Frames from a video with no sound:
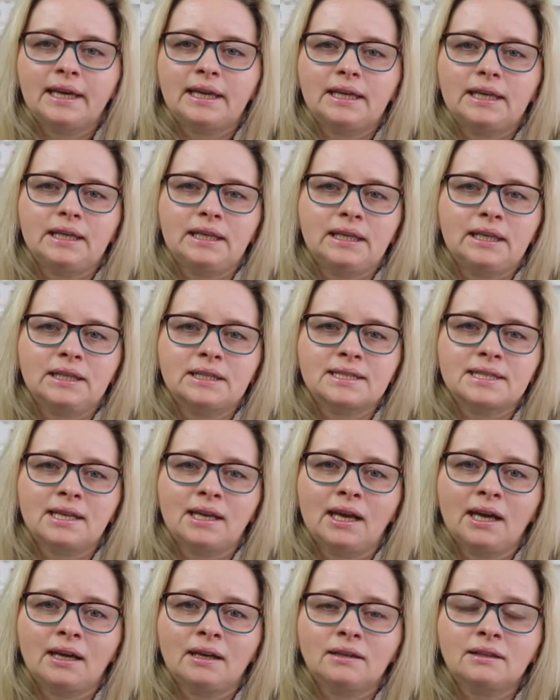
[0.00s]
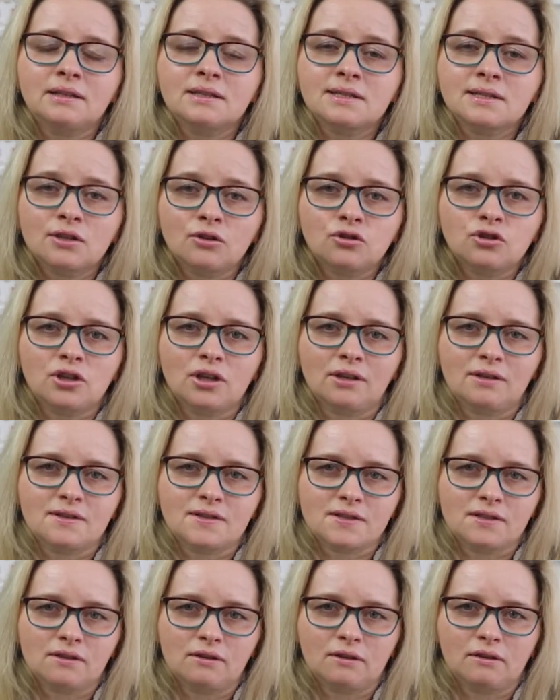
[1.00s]
is like the social
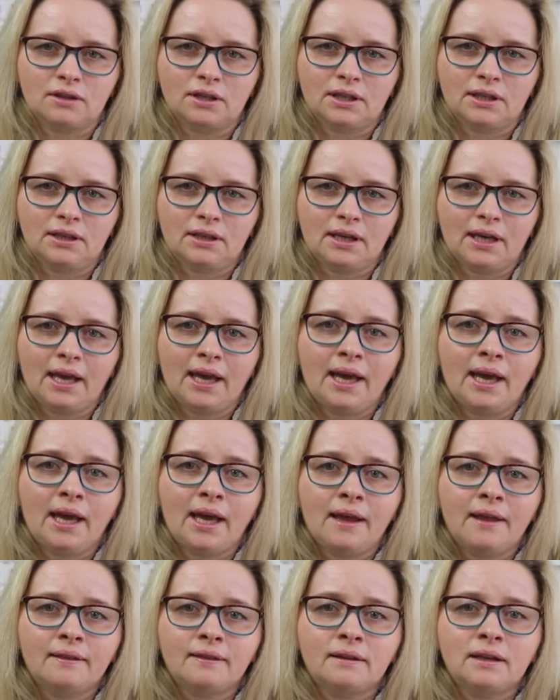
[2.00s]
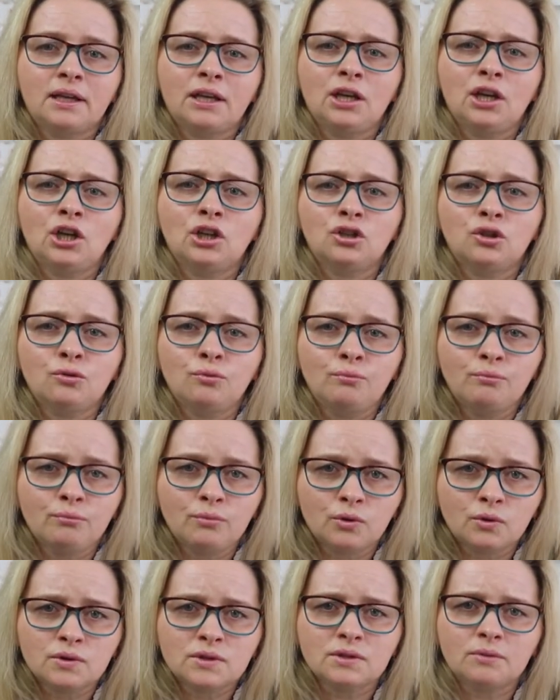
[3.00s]
story and it
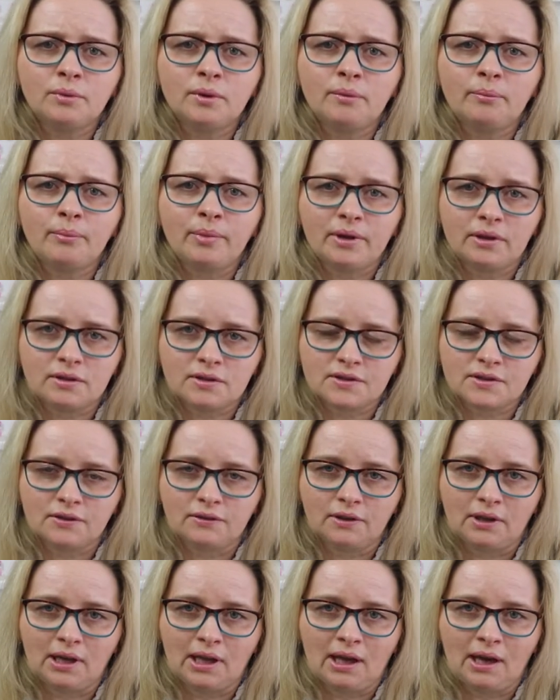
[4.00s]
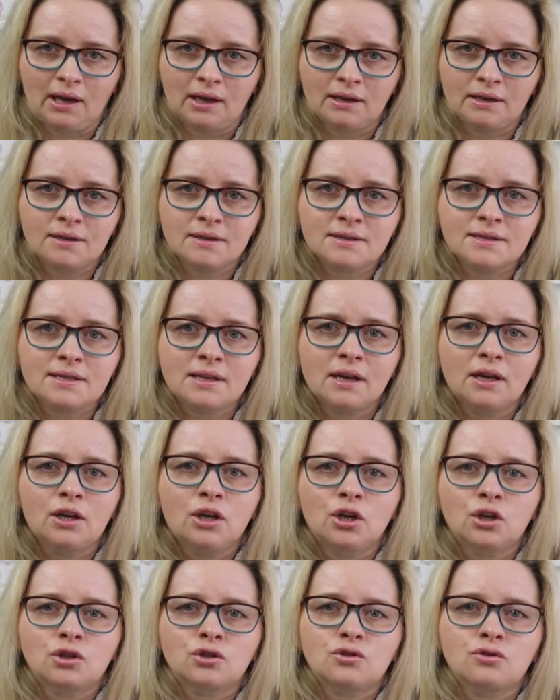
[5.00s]
must be personalized
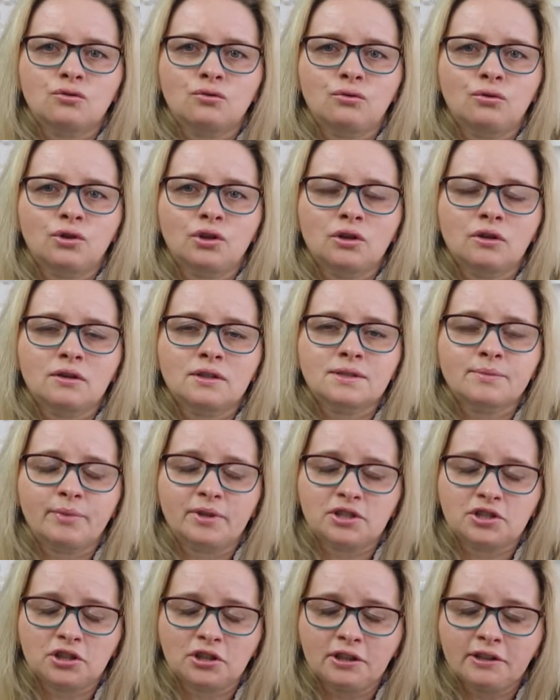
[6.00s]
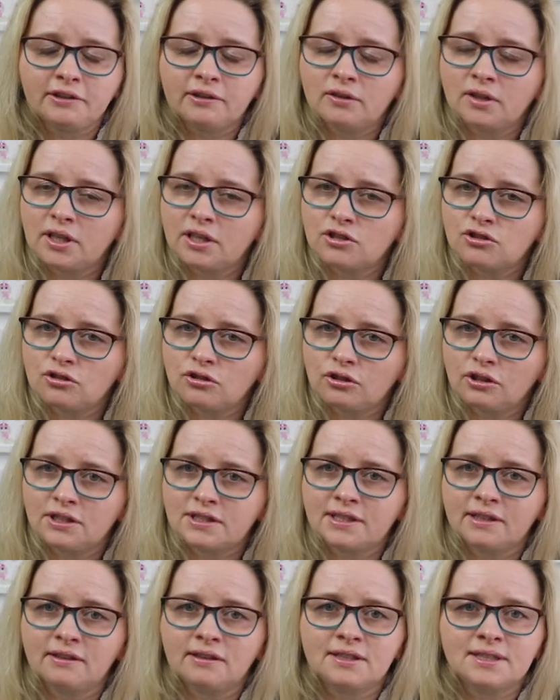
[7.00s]
to your special education
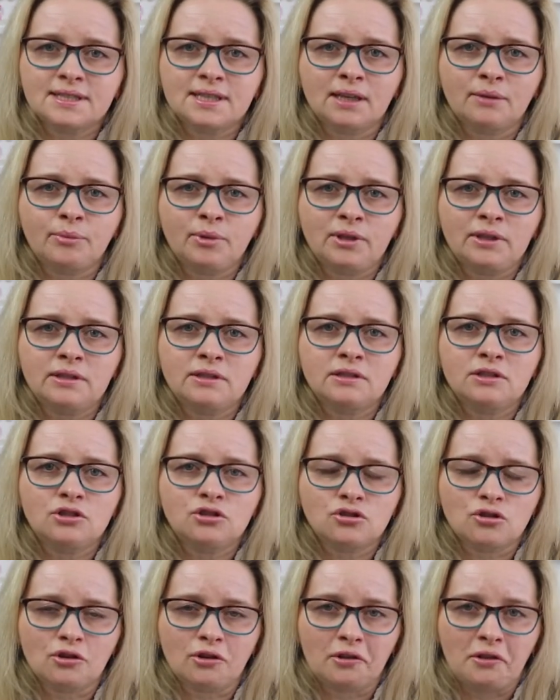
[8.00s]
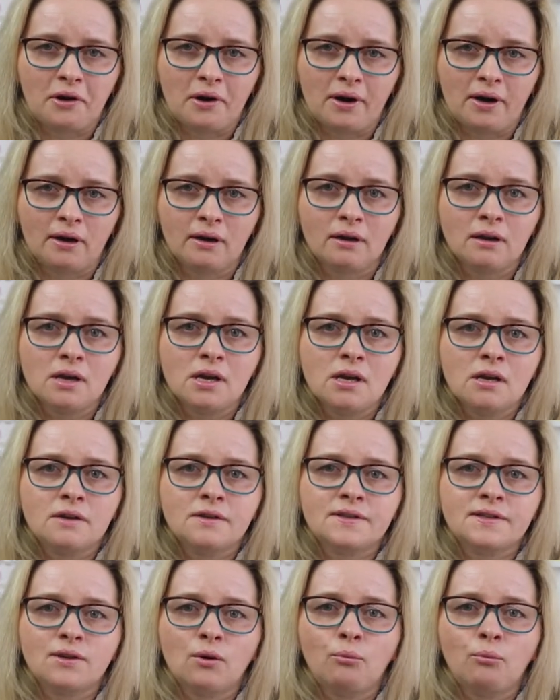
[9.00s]
needs and disability children. So